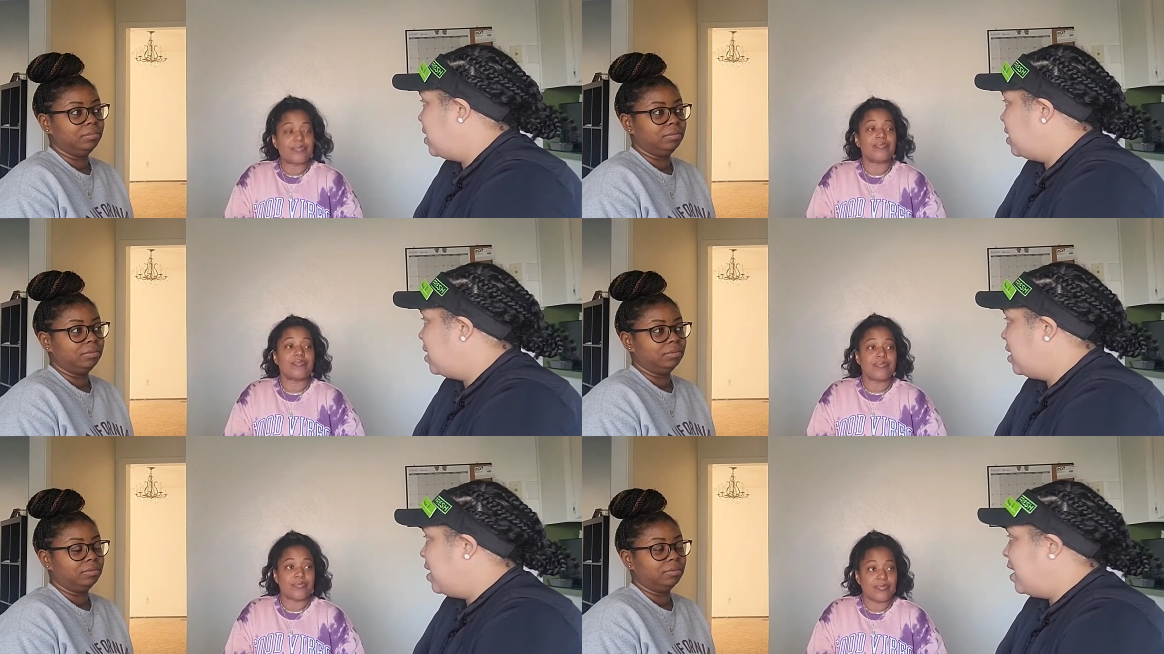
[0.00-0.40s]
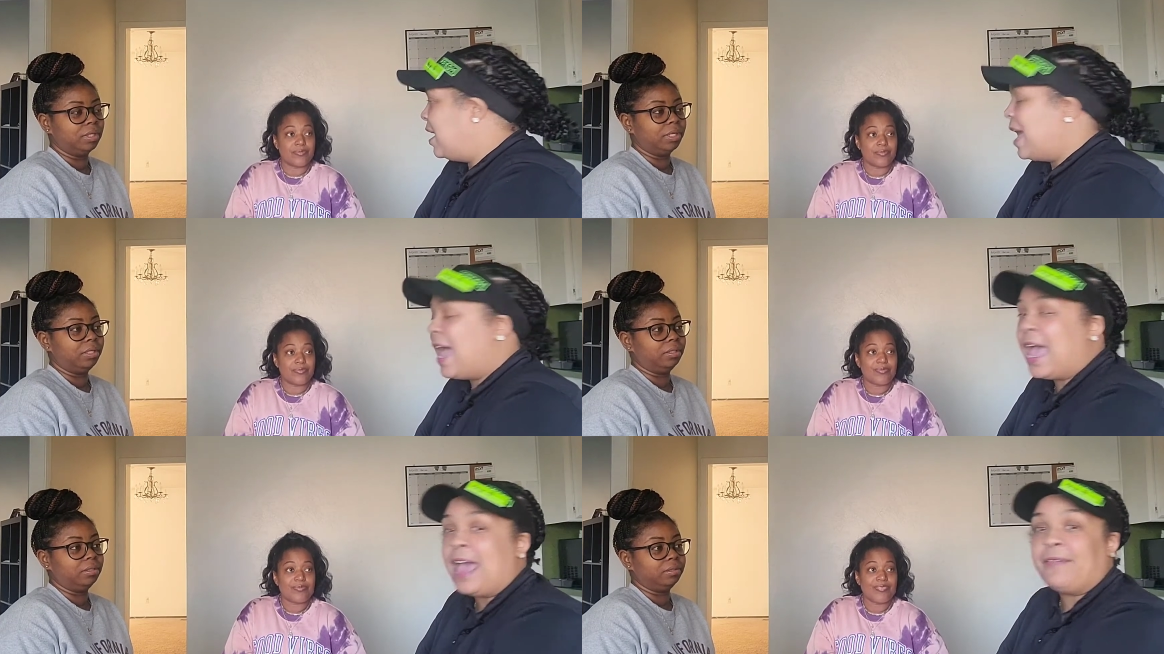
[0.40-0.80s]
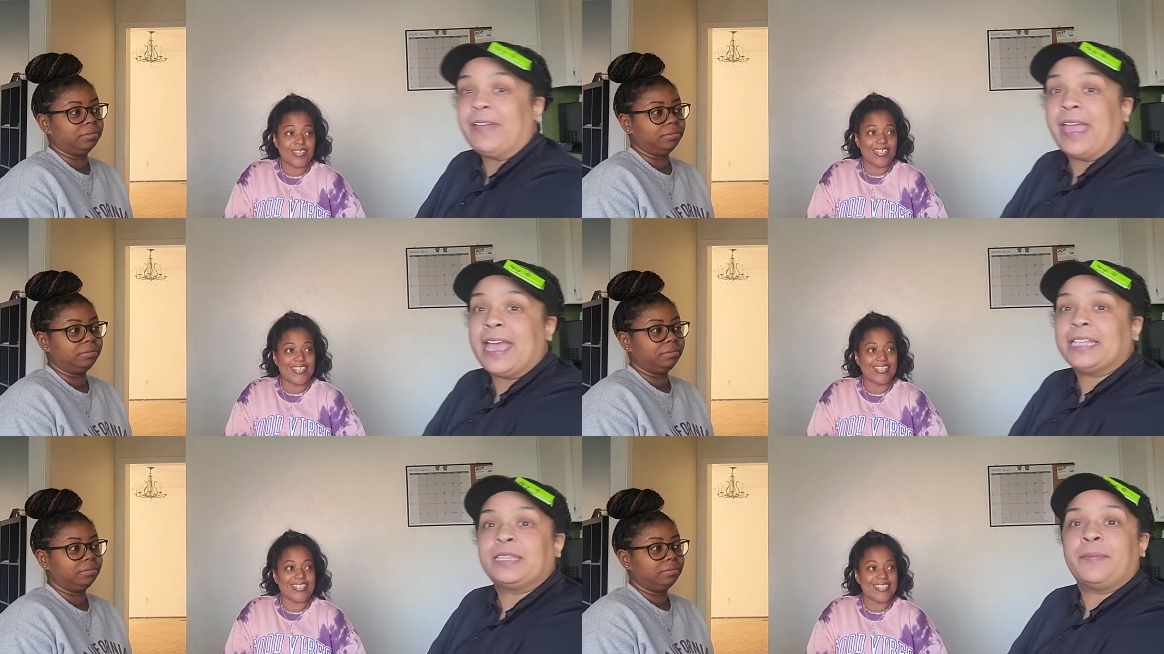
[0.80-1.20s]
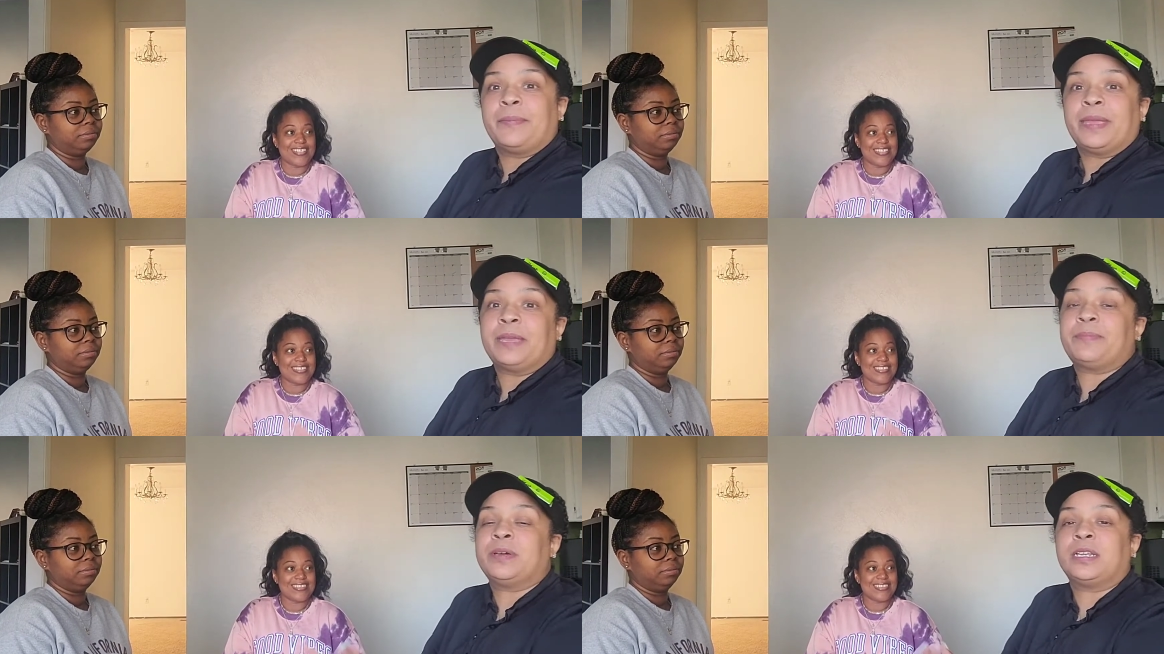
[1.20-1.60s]
Speaker 1: Mm-hmm, right. I haven't yeah. had to
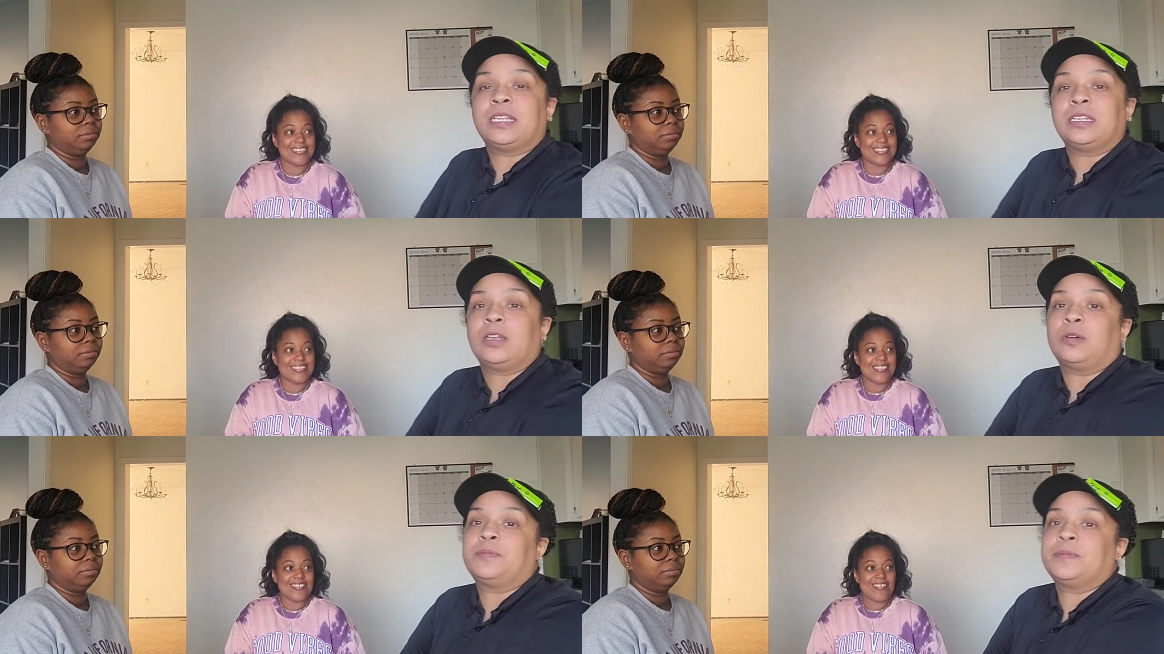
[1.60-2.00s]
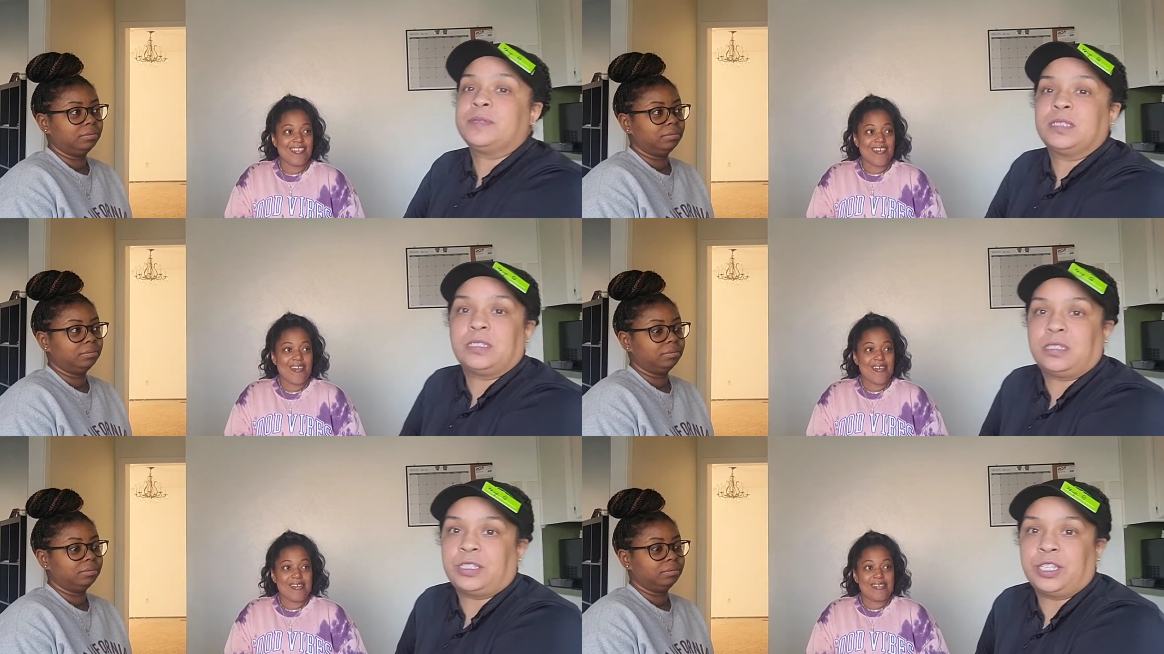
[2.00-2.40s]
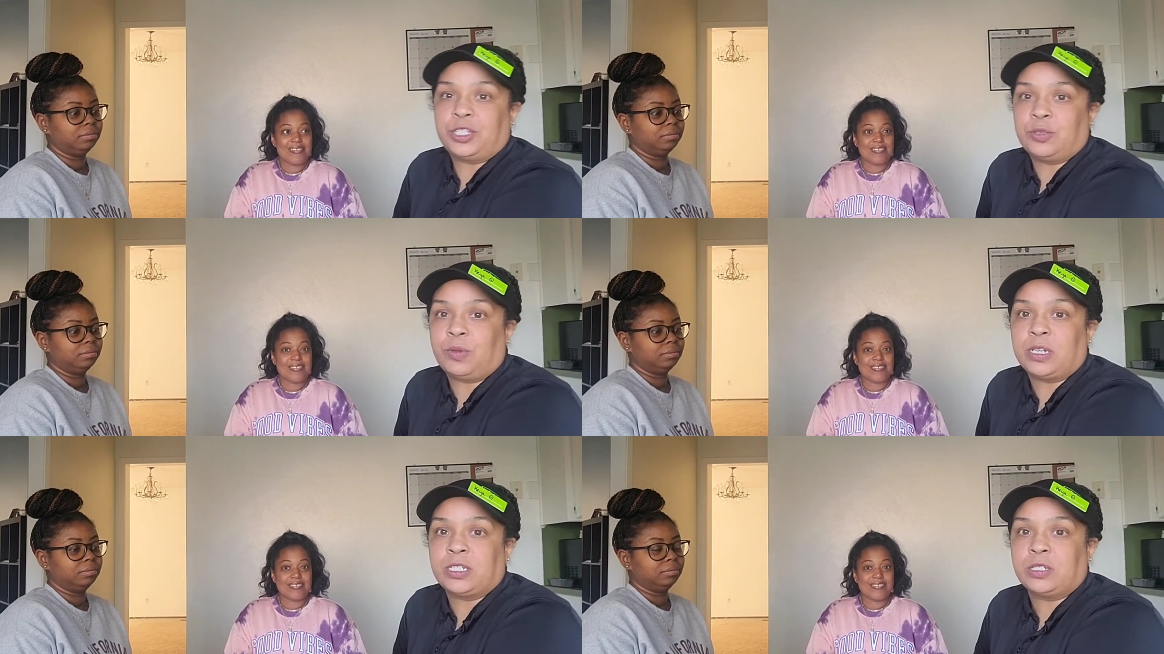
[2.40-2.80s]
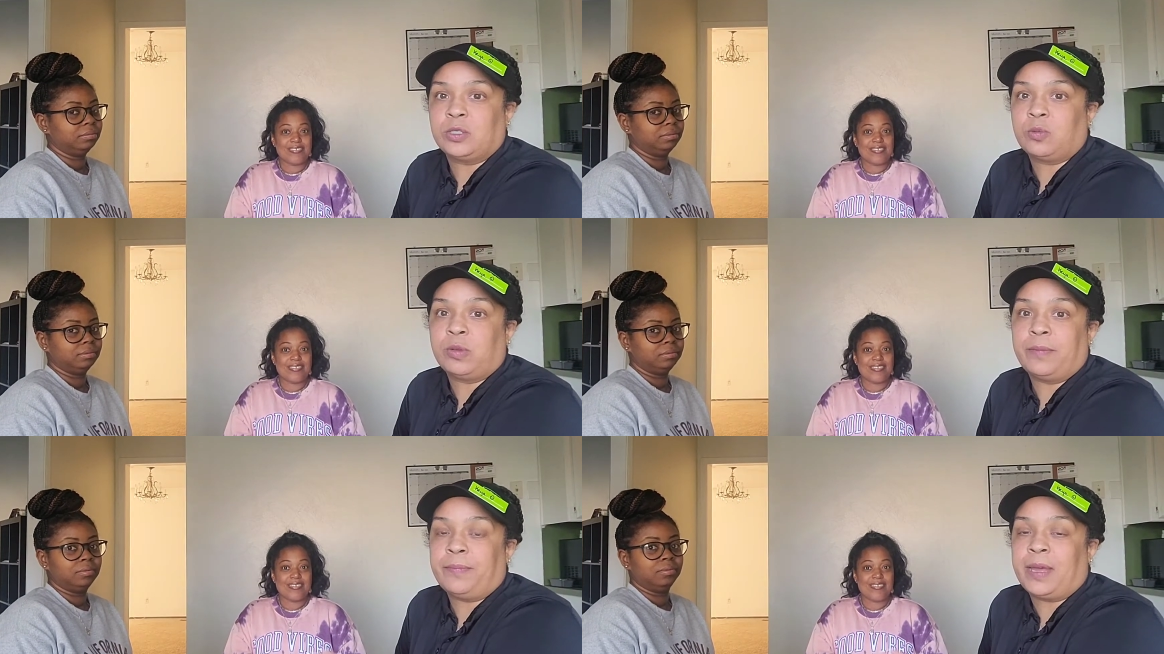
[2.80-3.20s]
be put in no situations
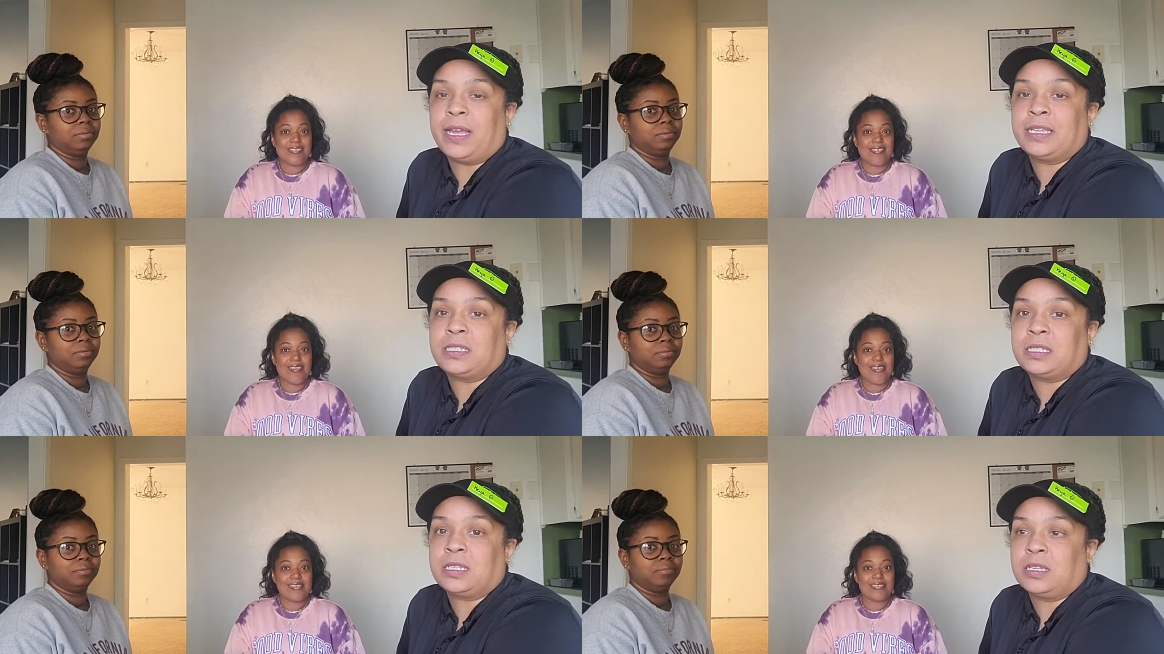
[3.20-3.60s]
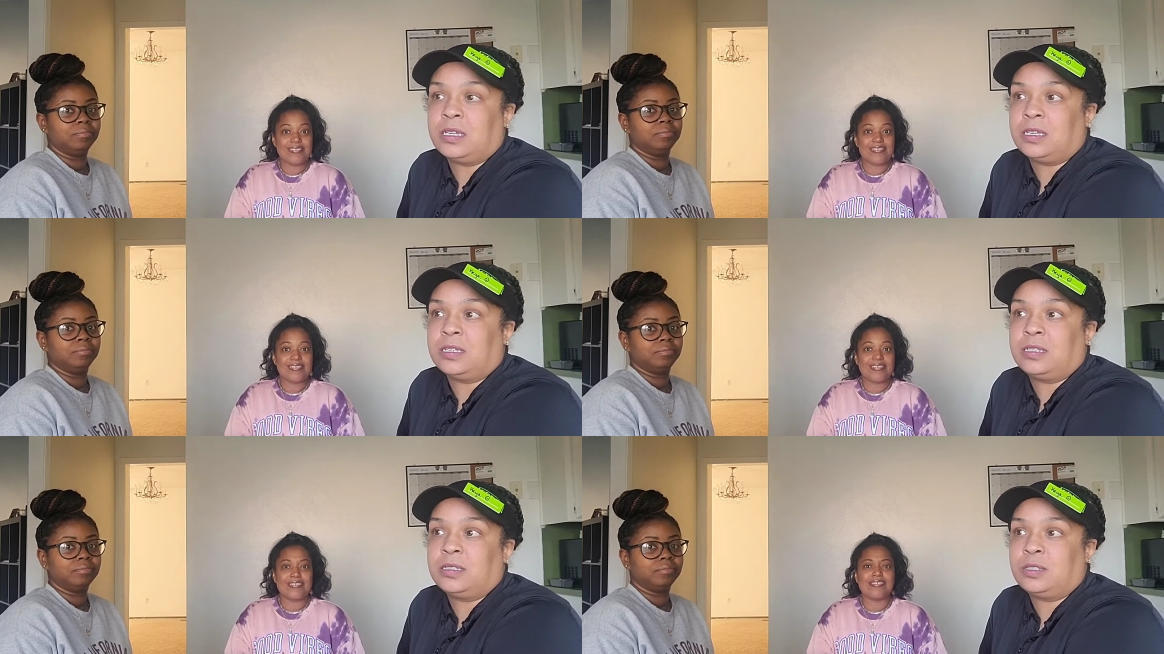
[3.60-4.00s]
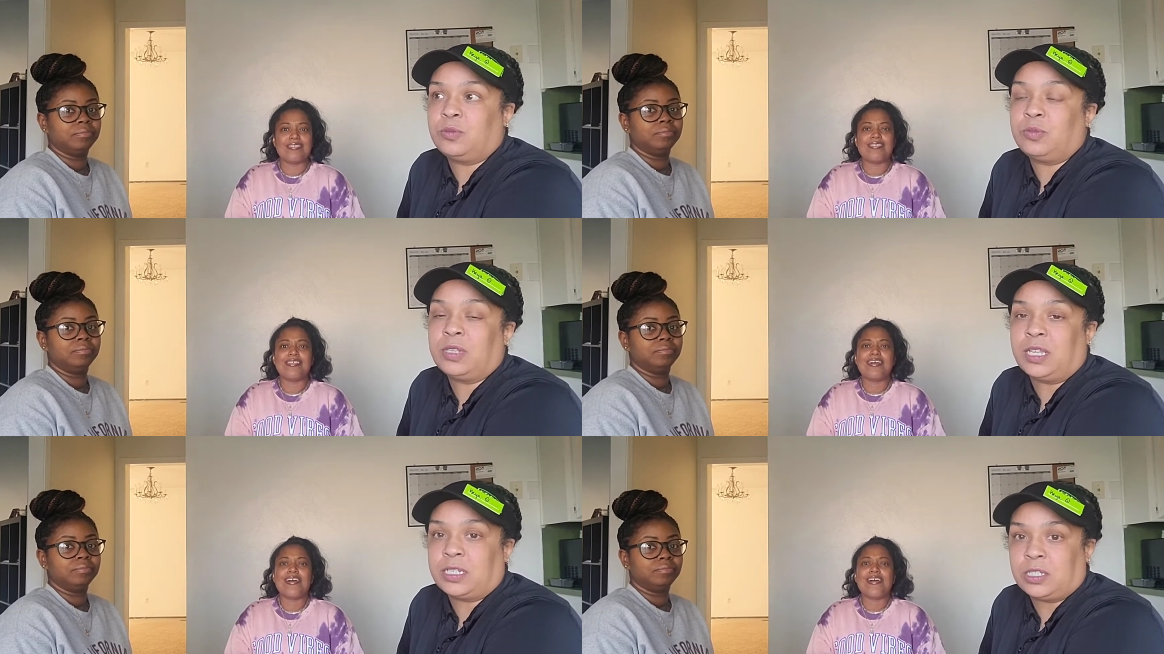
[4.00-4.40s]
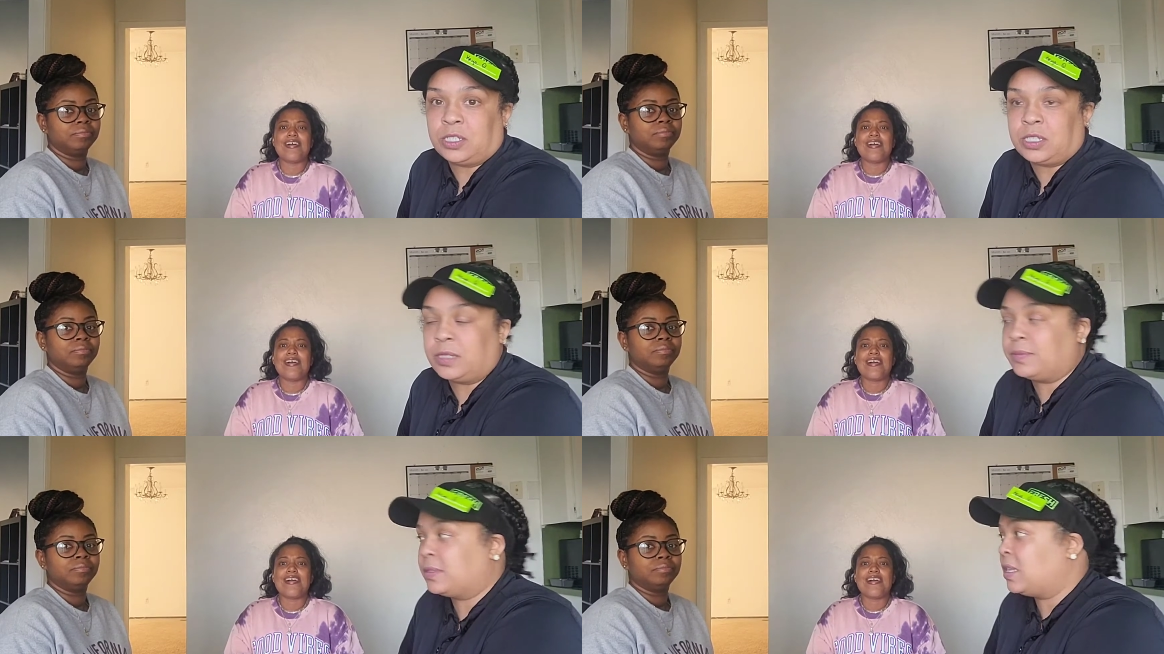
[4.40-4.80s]
with my son's relationships.